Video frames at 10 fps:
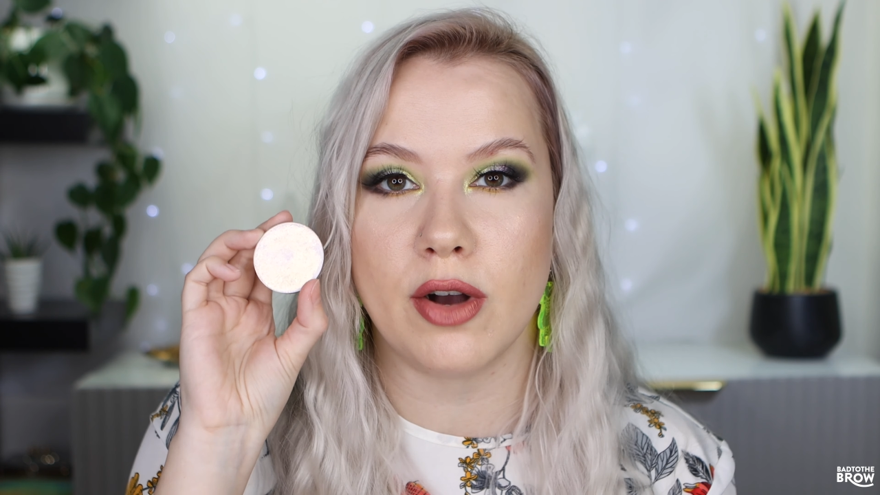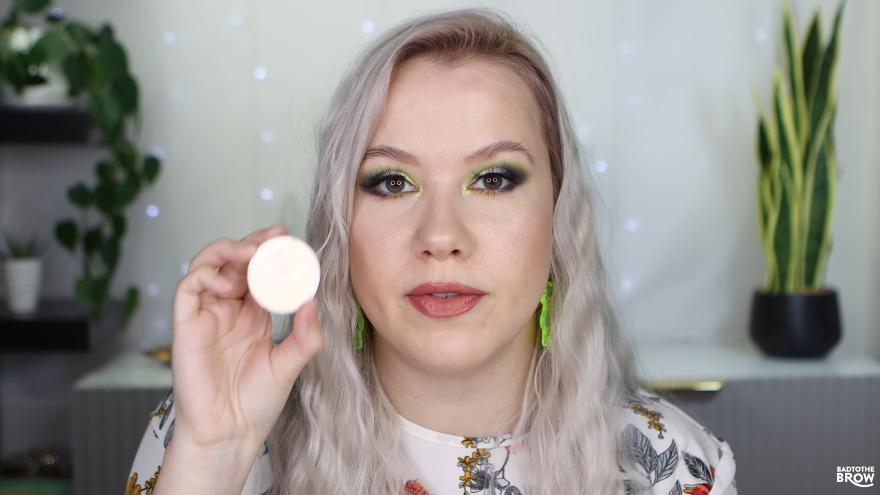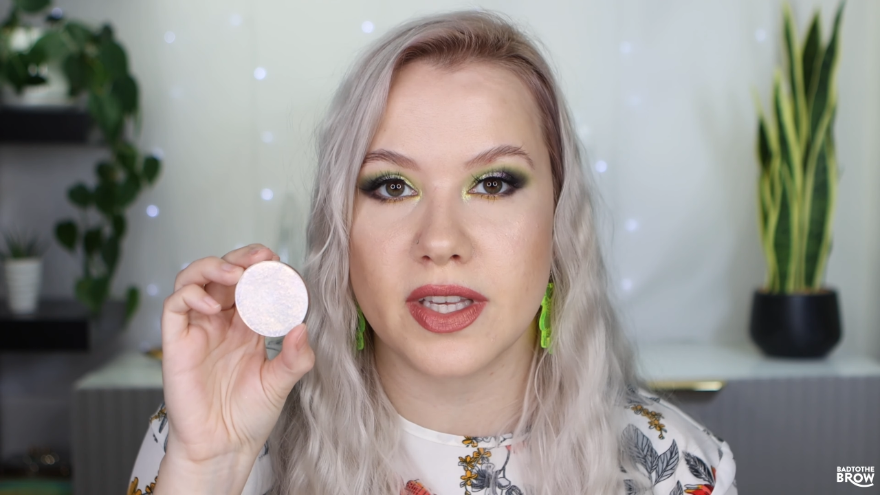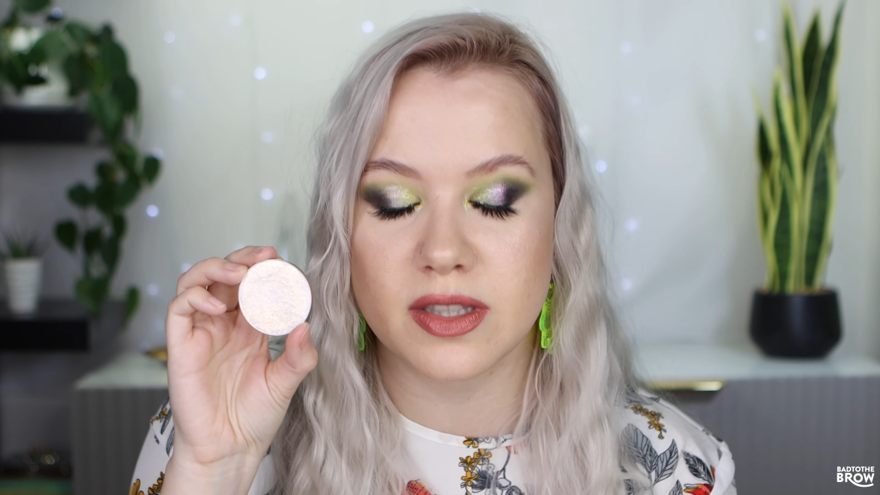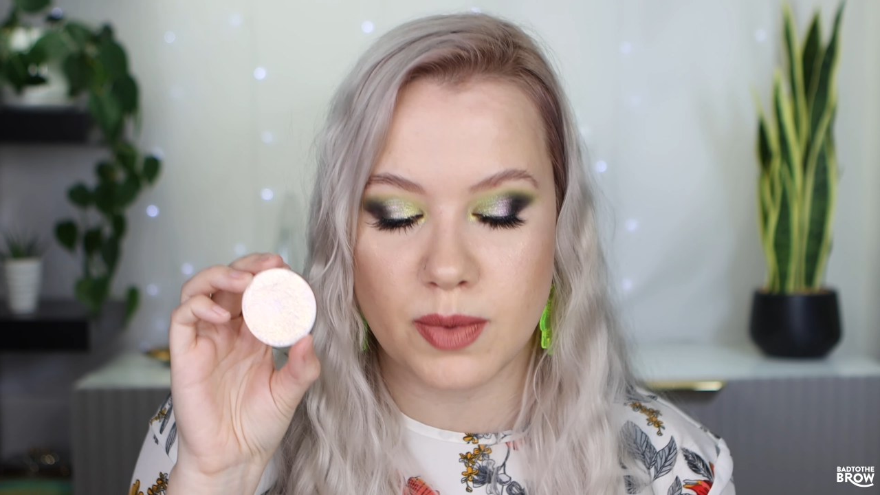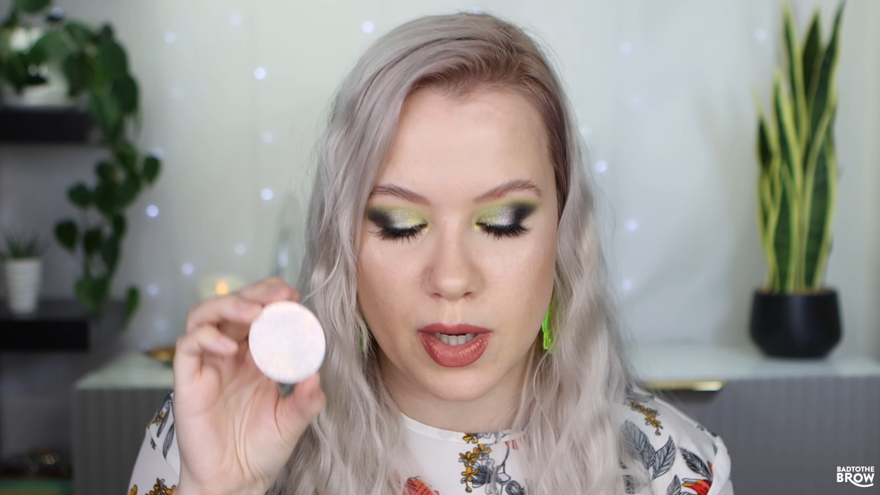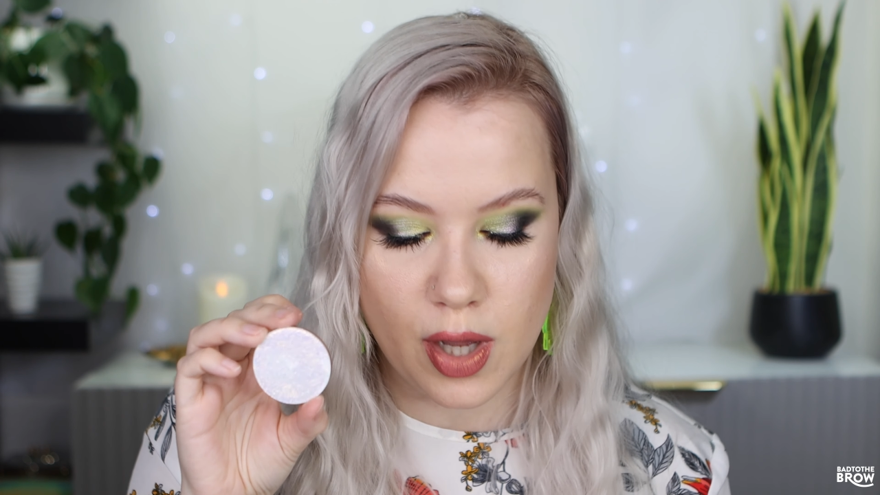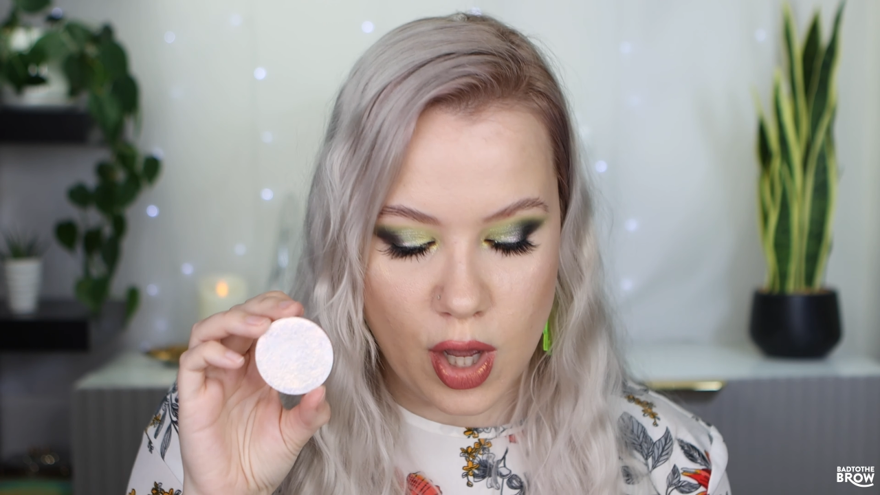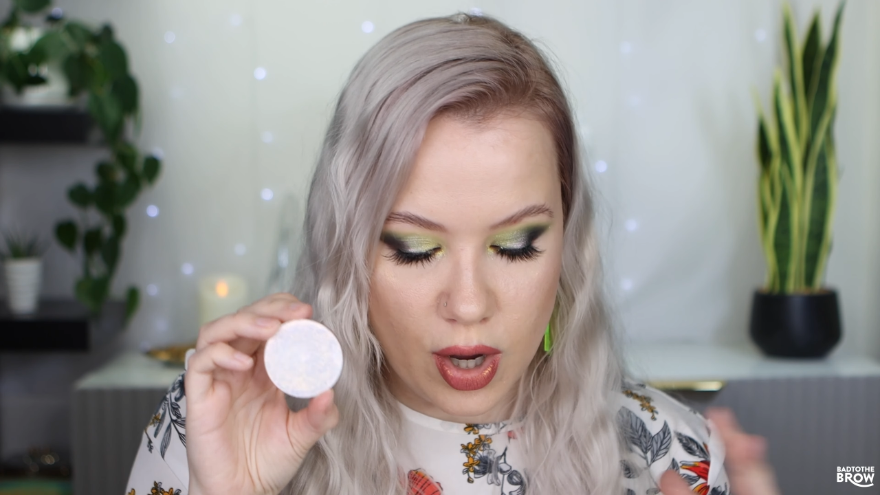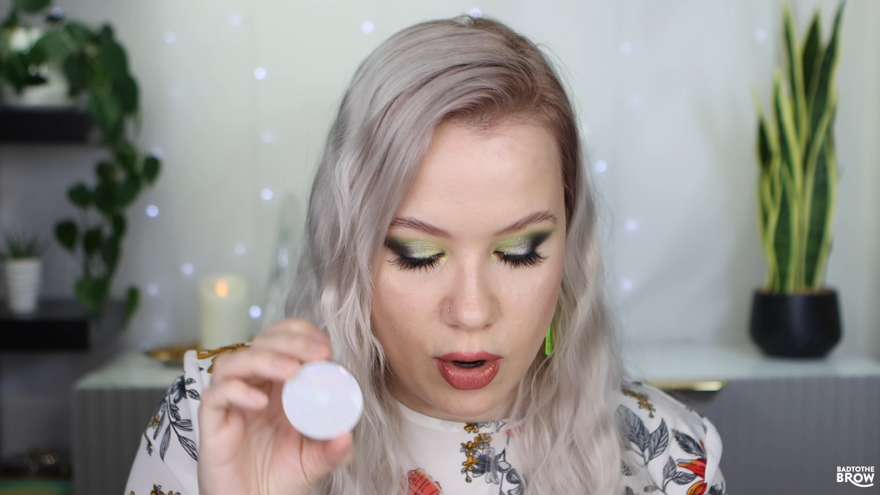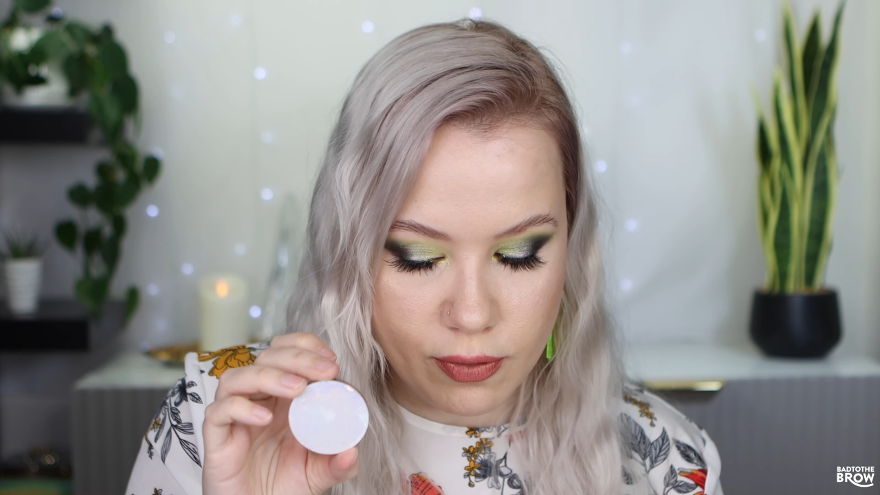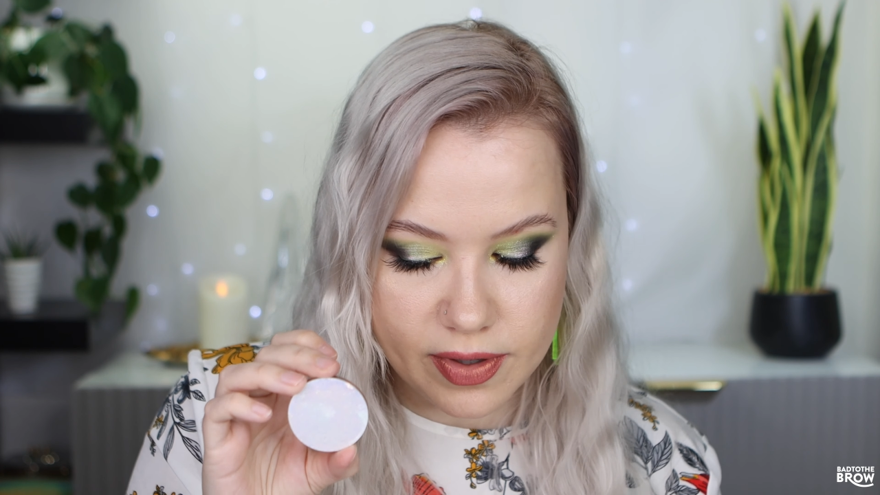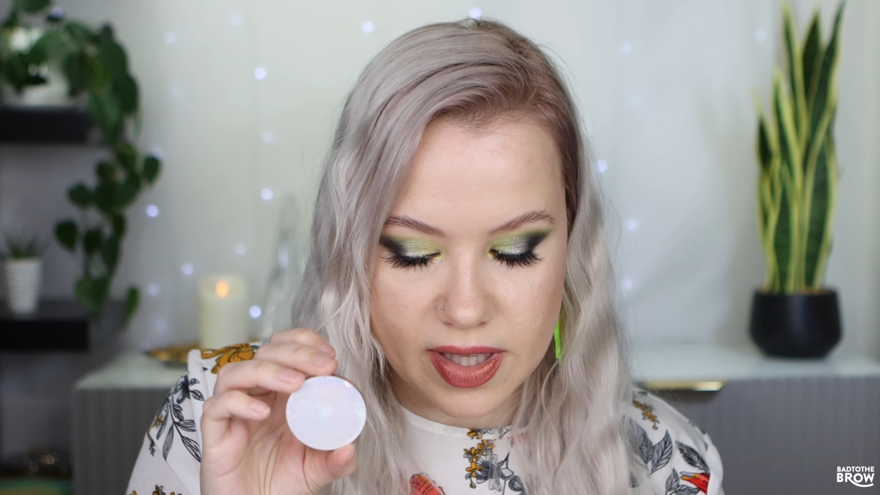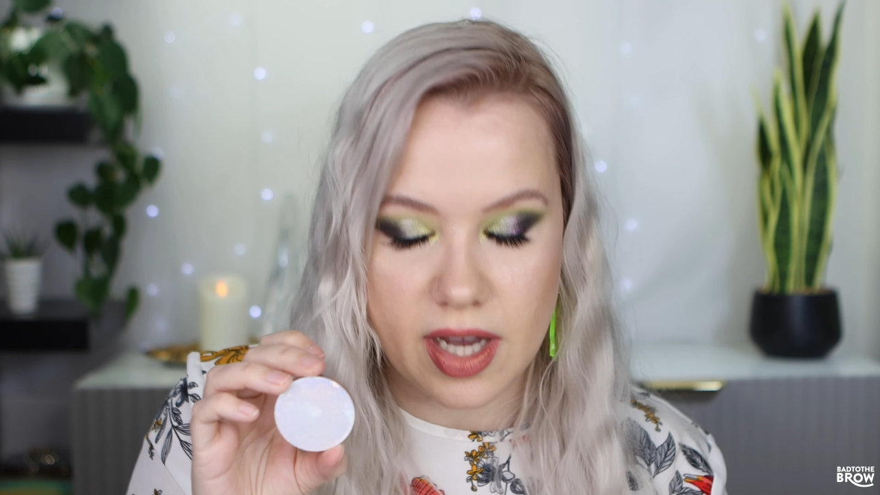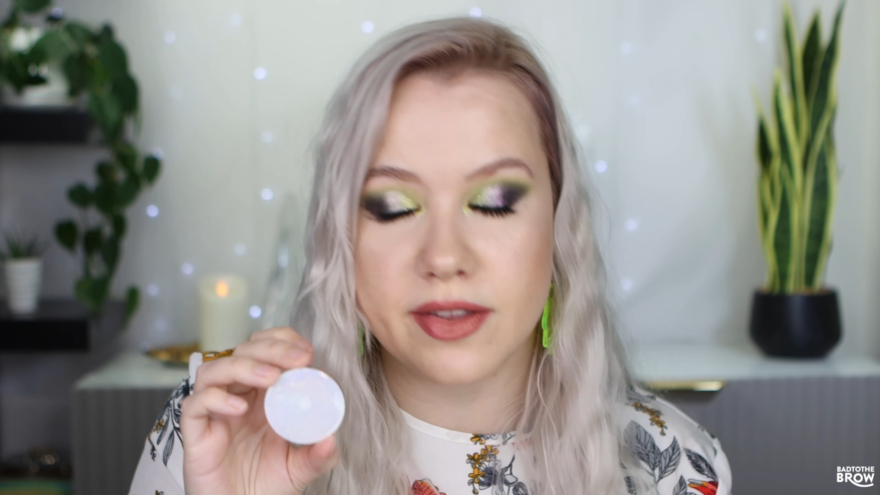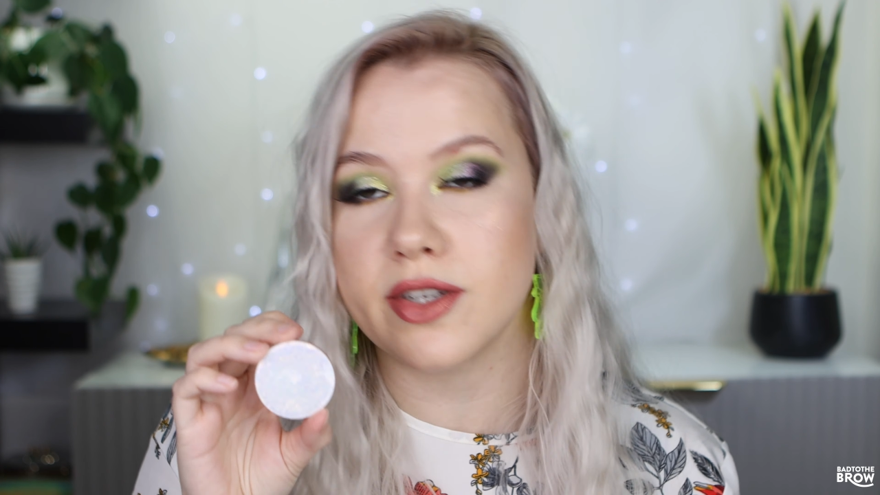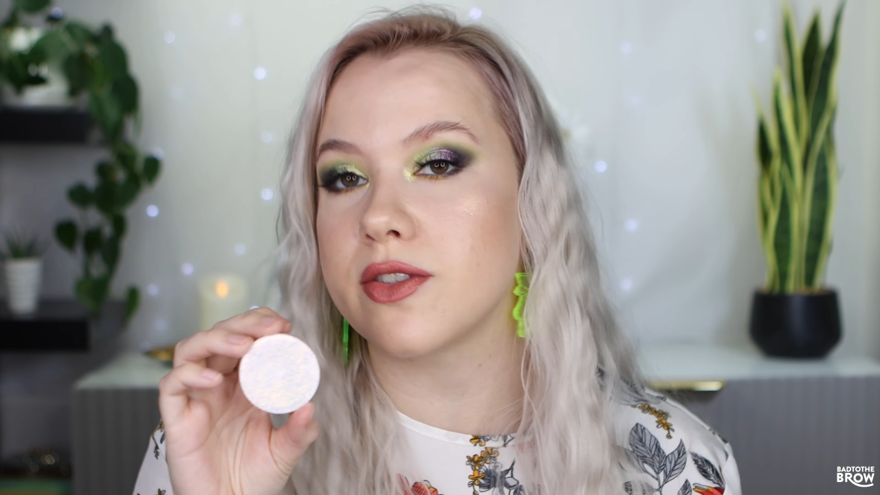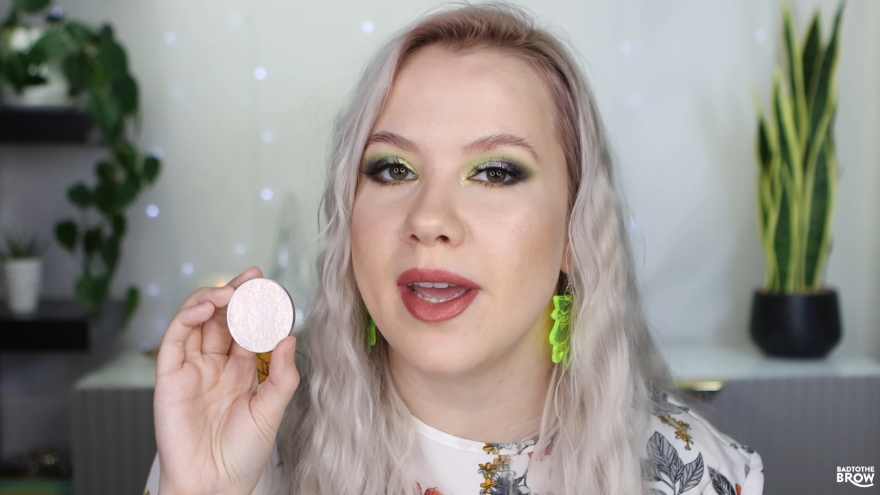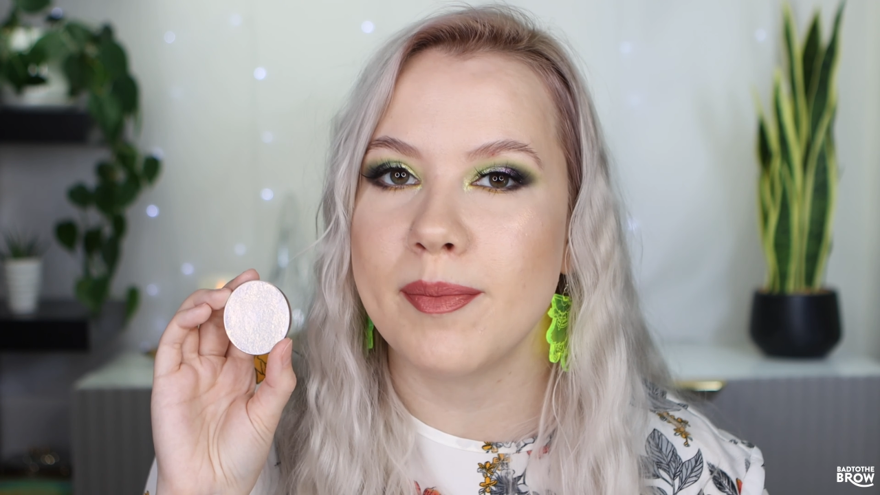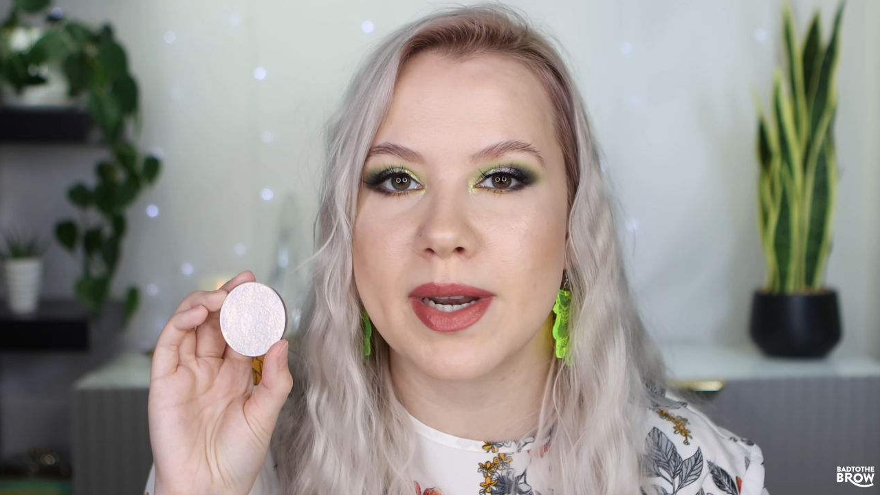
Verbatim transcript: of this one over the others,